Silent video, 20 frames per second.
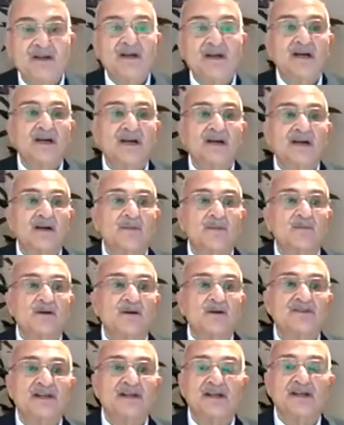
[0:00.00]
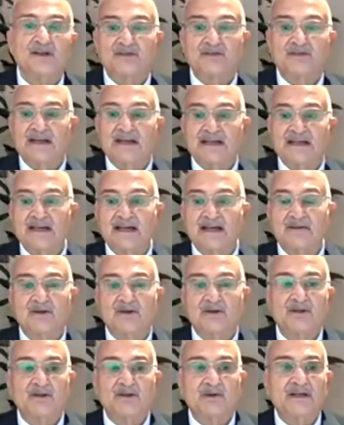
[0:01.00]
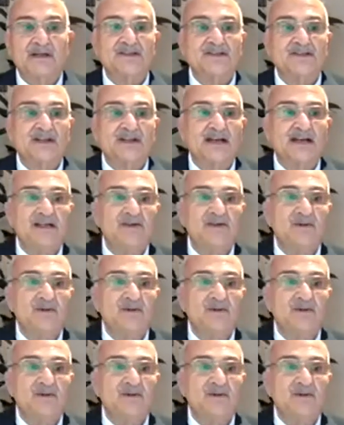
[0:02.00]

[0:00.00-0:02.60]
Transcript: Represent Vietnam on the one side